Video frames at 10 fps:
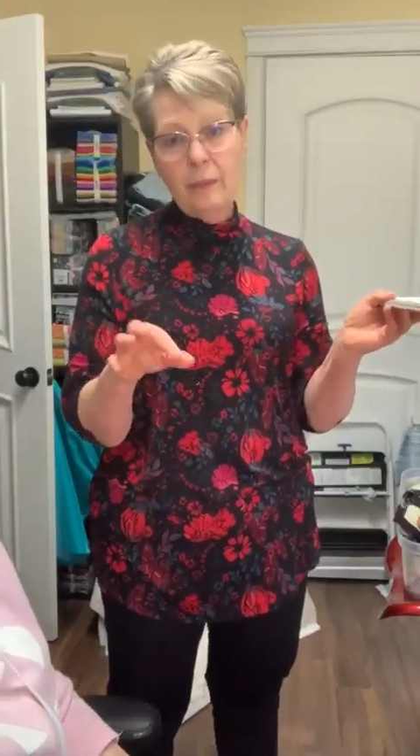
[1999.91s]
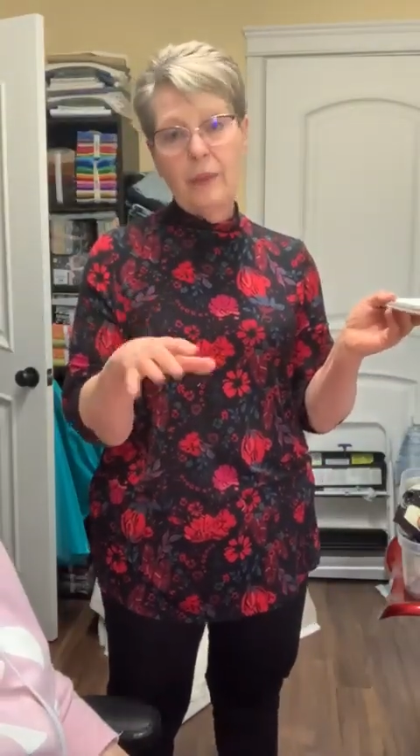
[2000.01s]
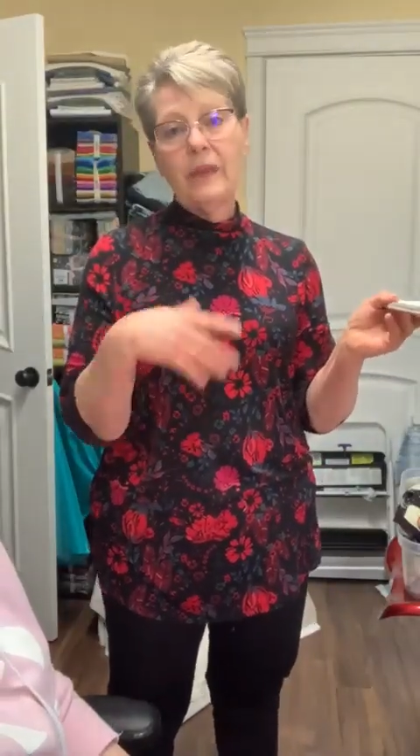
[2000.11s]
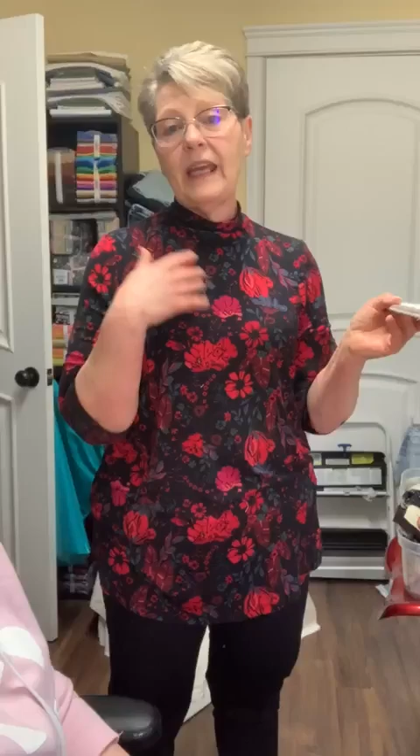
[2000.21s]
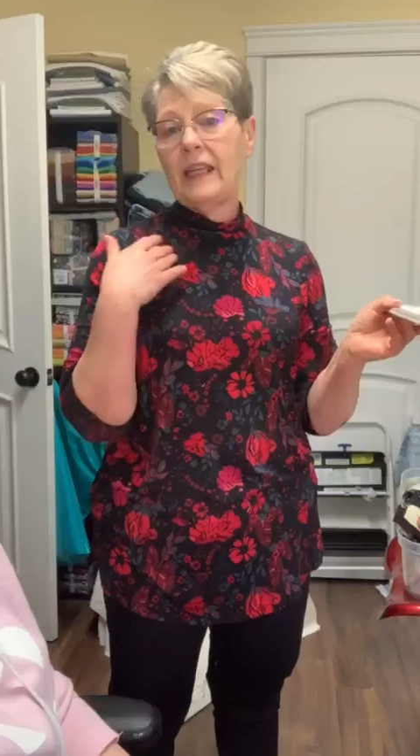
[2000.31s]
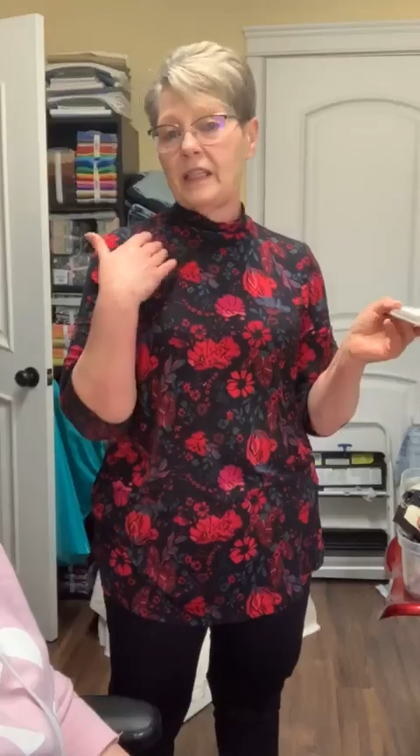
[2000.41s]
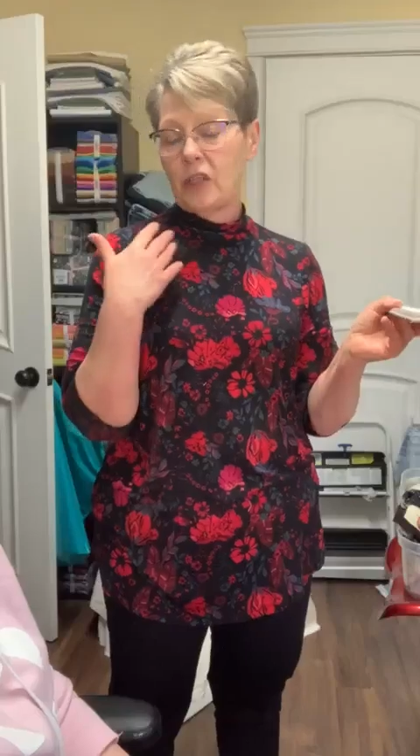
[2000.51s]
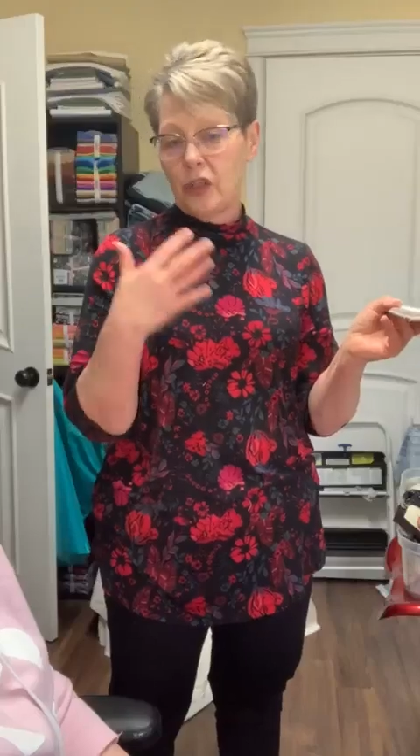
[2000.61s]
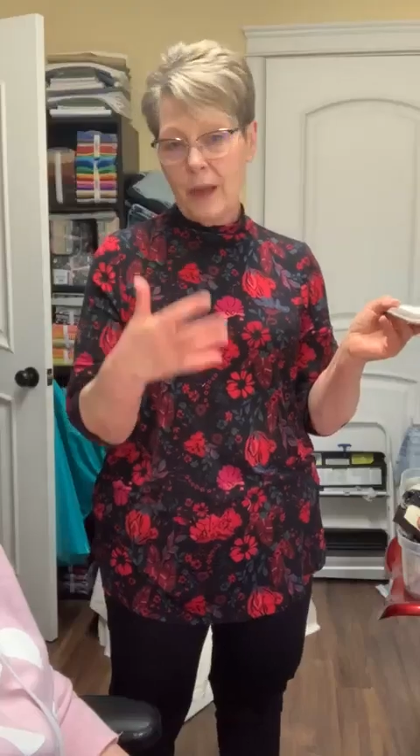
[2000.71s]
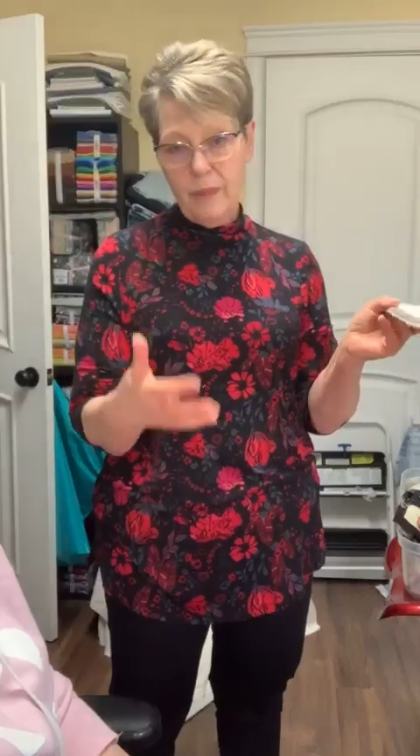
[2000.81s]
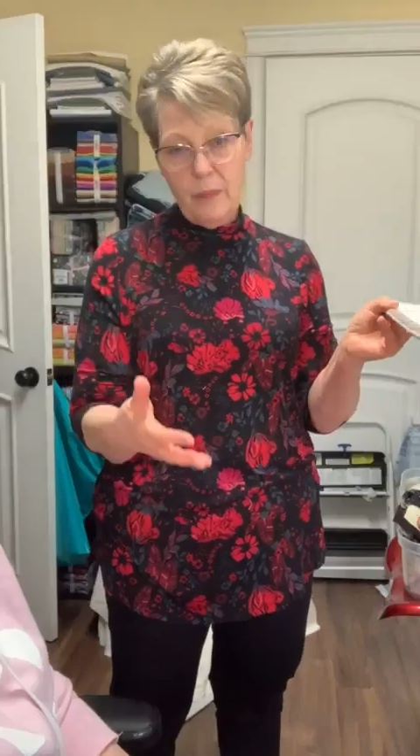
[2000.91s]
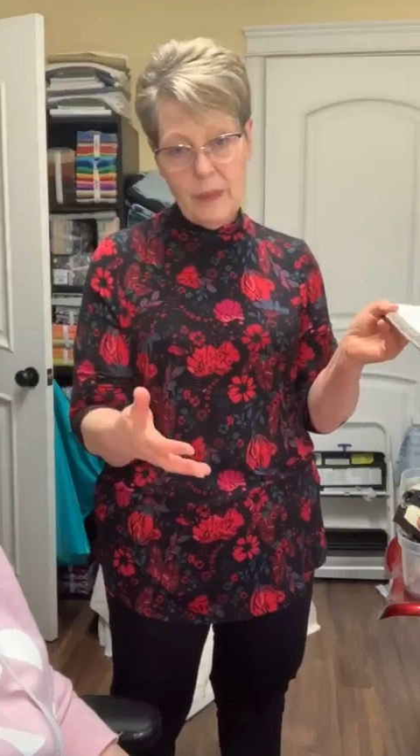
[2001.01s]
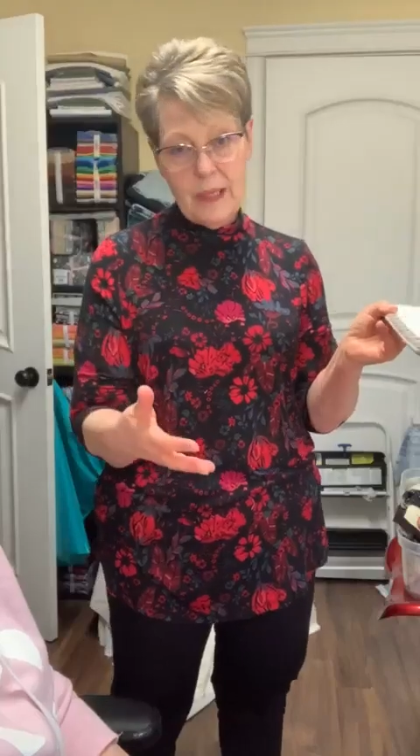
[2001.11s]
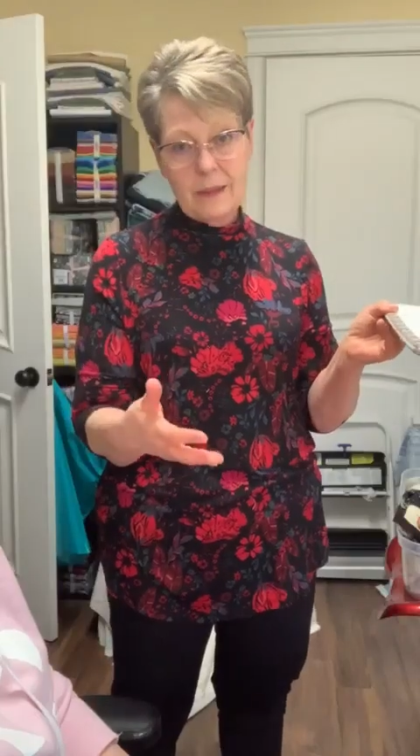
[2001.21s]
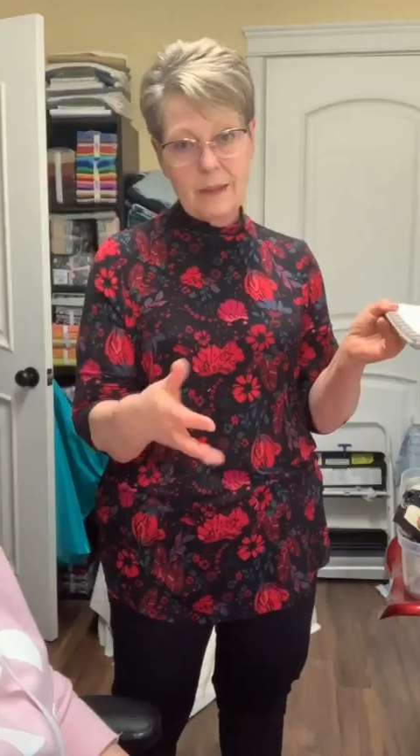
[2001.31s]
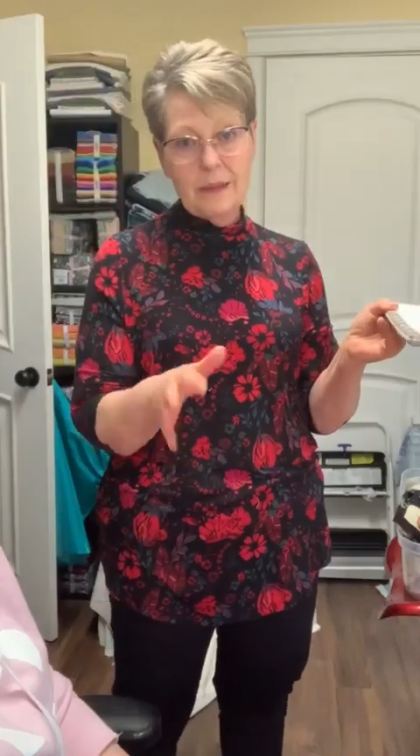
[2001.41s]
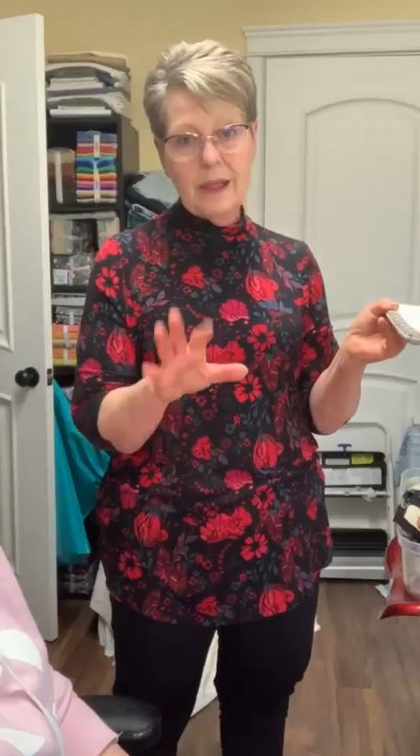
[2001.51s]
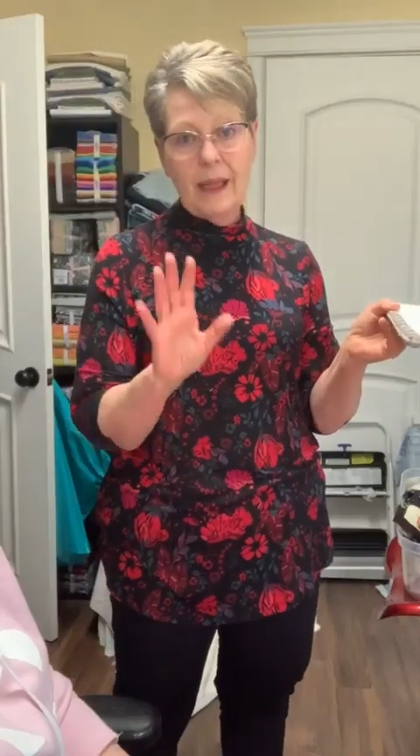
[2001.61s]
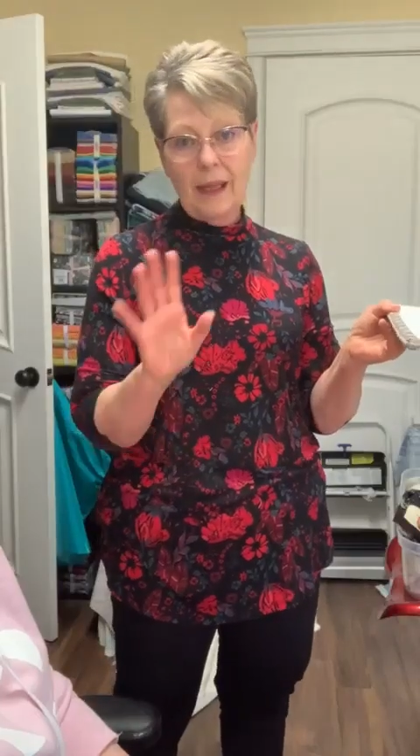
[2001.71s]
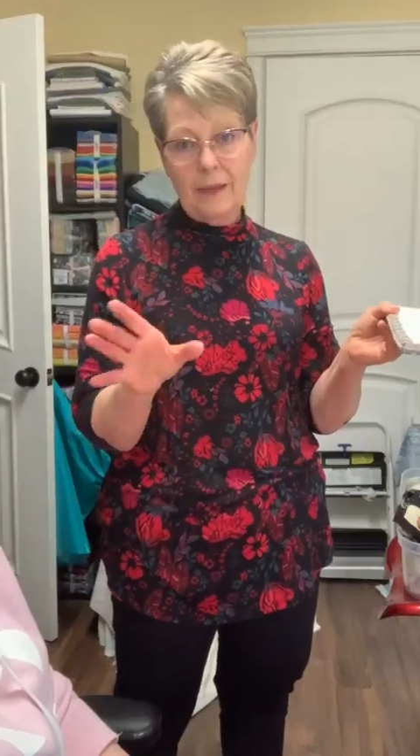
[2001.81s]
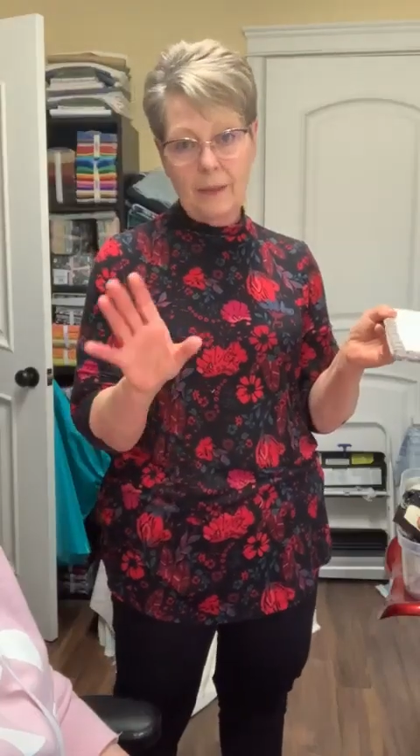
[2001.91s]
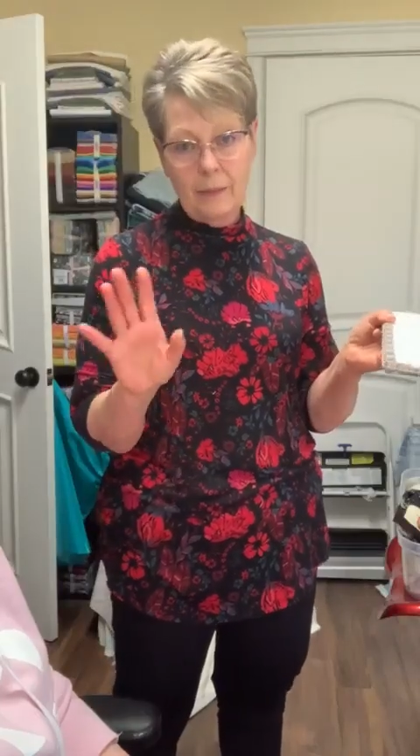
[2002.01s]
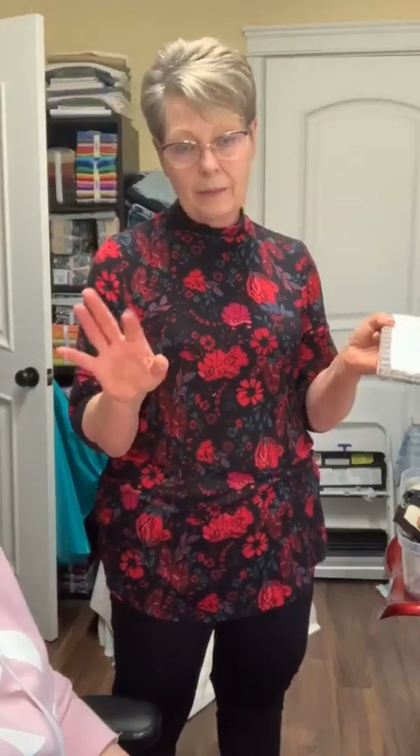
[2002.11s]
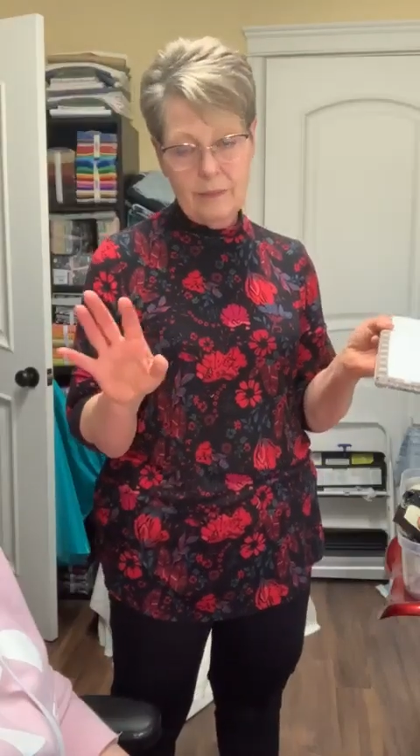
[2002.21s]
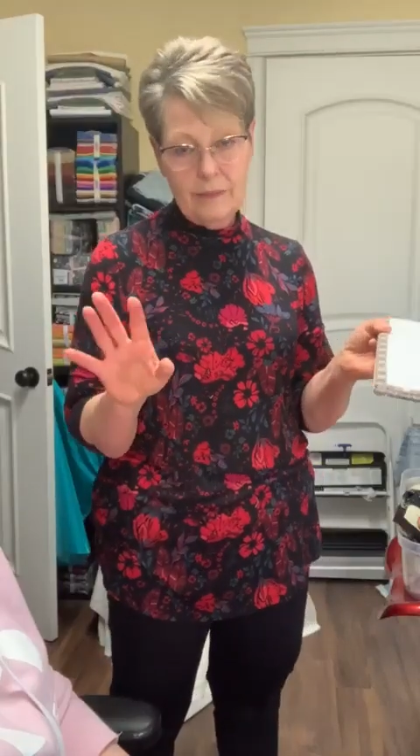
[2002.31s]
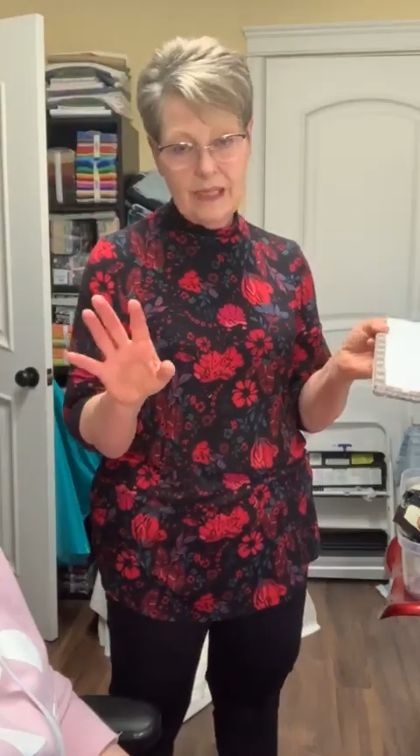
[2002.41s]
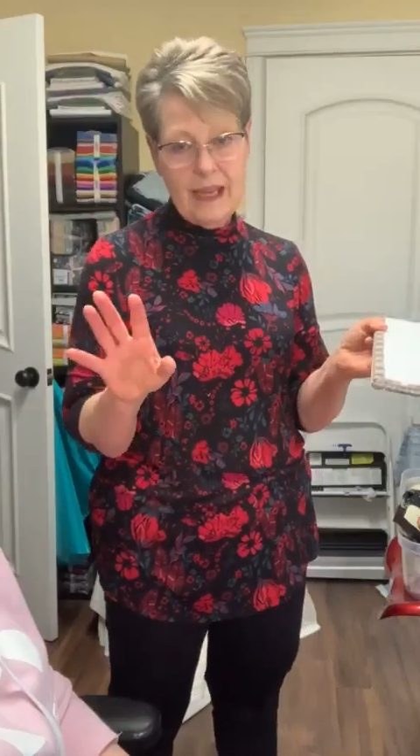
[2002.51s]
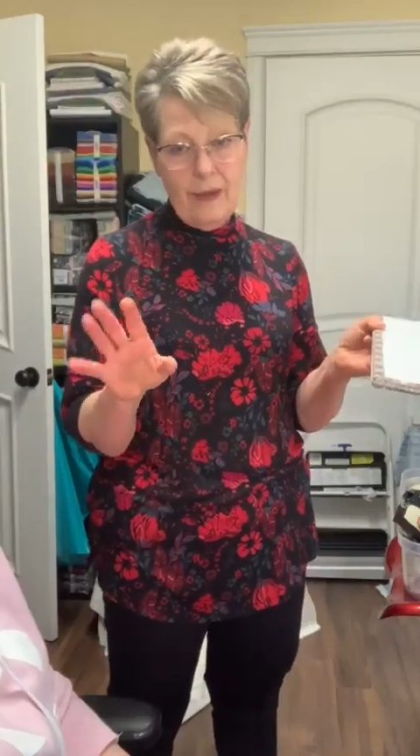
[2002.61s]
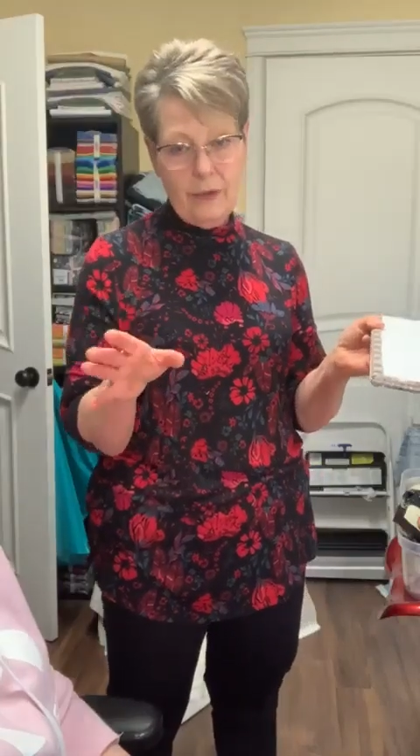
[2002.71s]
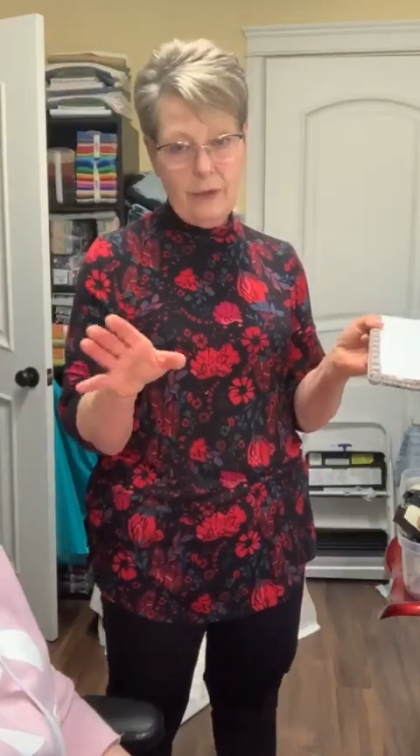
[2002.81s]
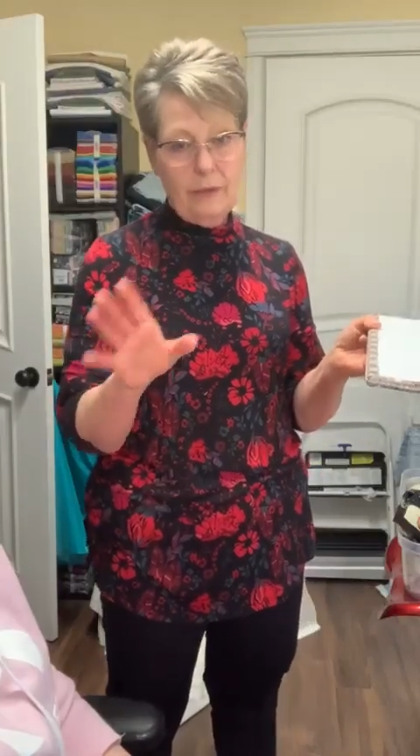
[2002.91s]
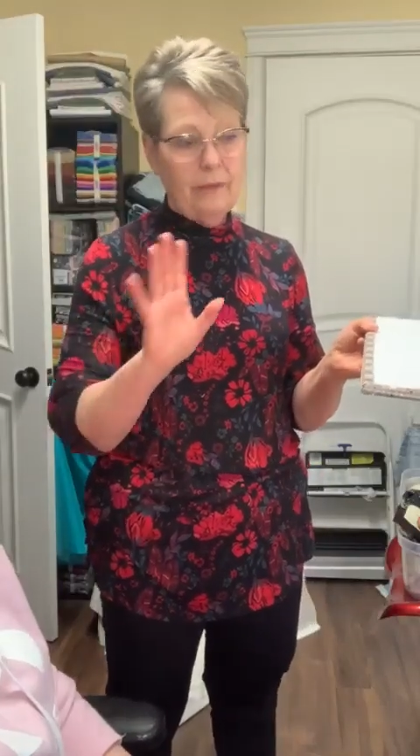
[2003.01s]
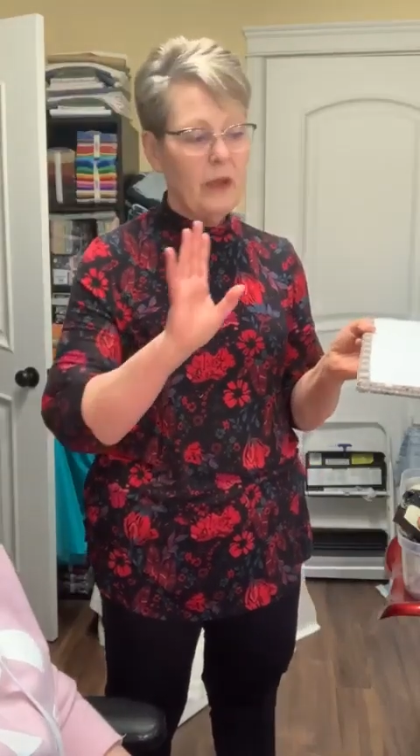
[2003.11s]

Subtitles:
but we had to shape the pieces and get them together.